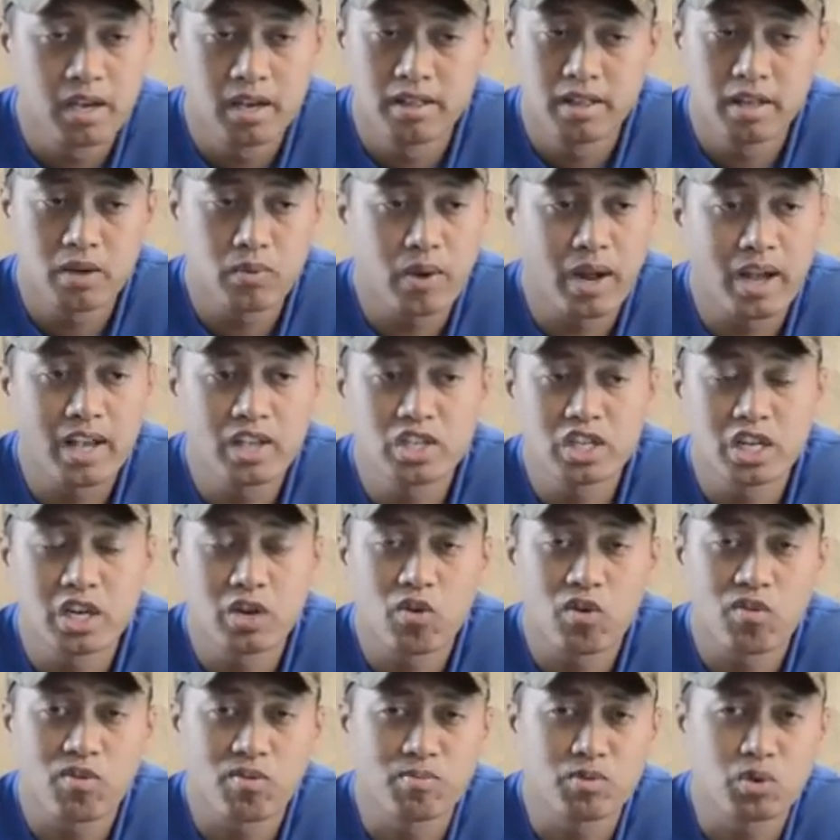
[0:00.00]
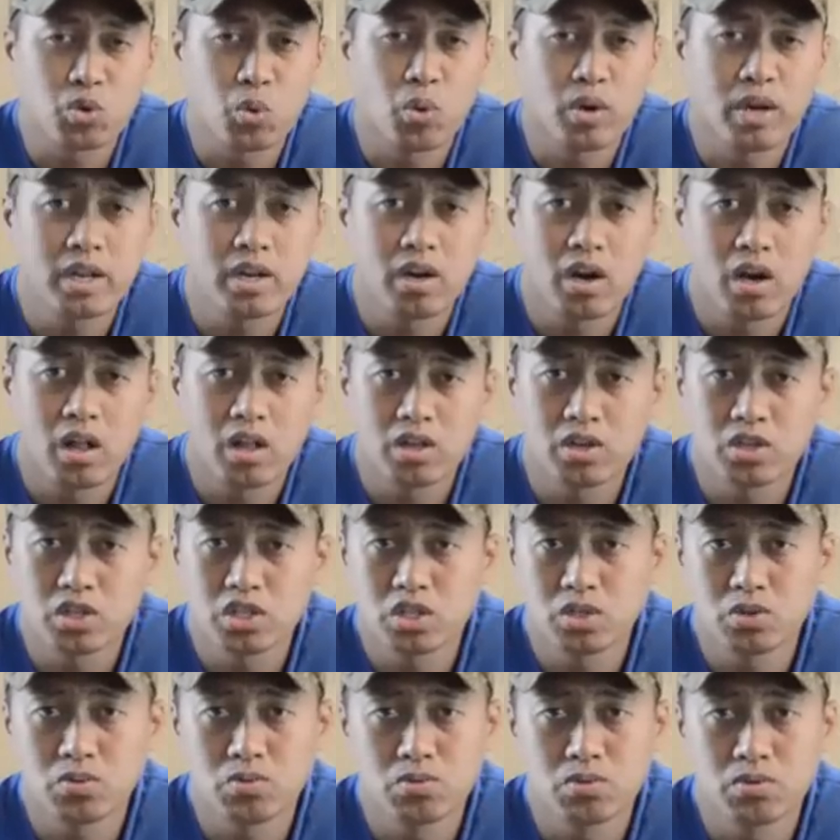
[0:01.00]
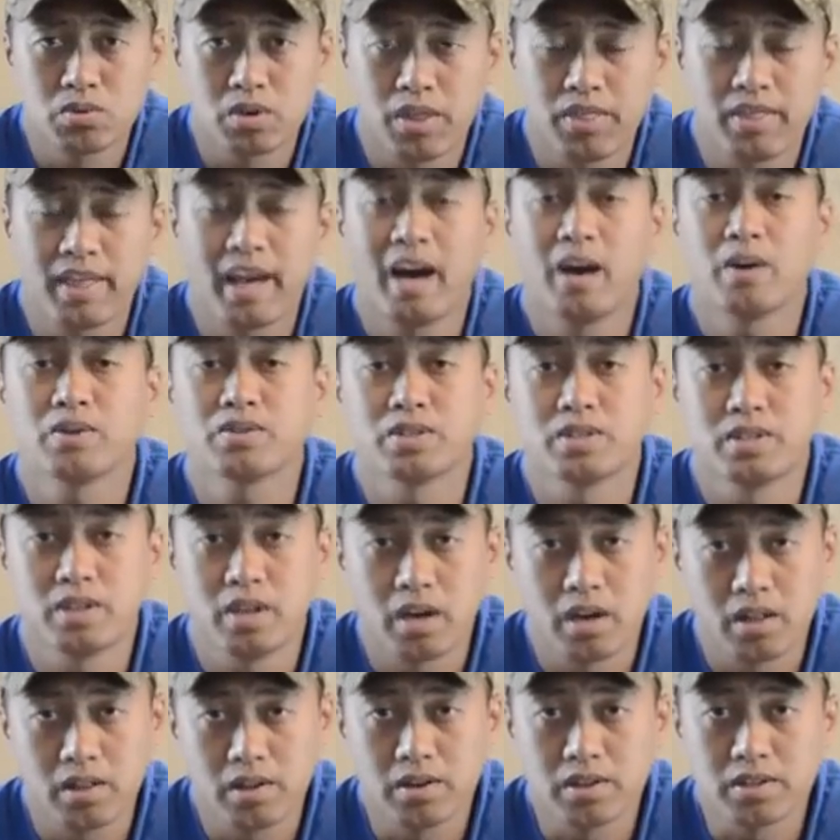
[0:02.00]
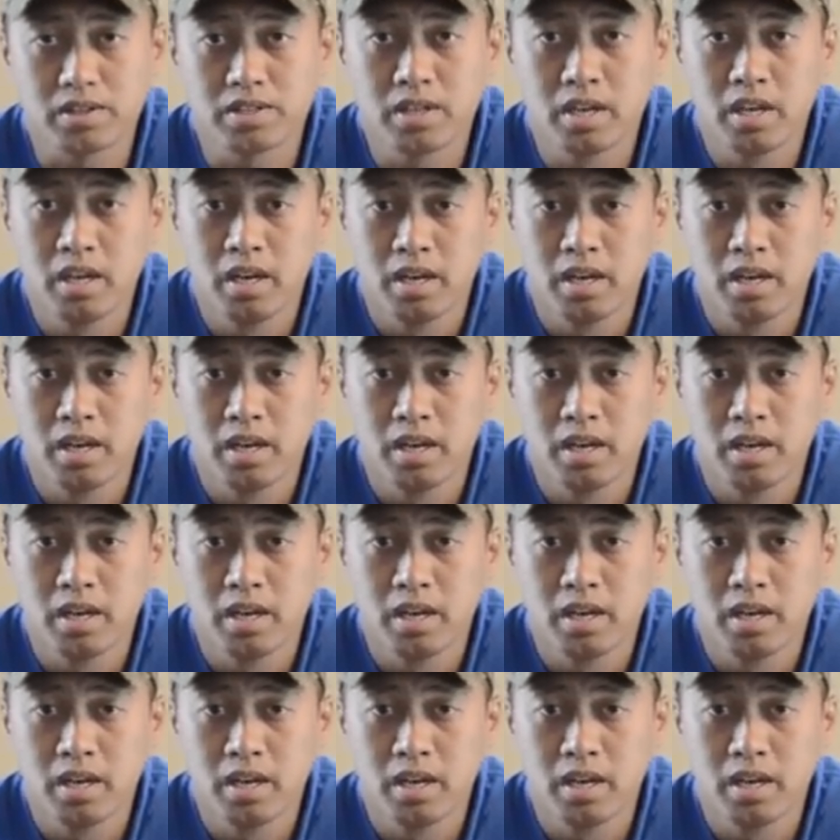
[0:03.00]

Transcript: They range anywhere from $20 to $1,000.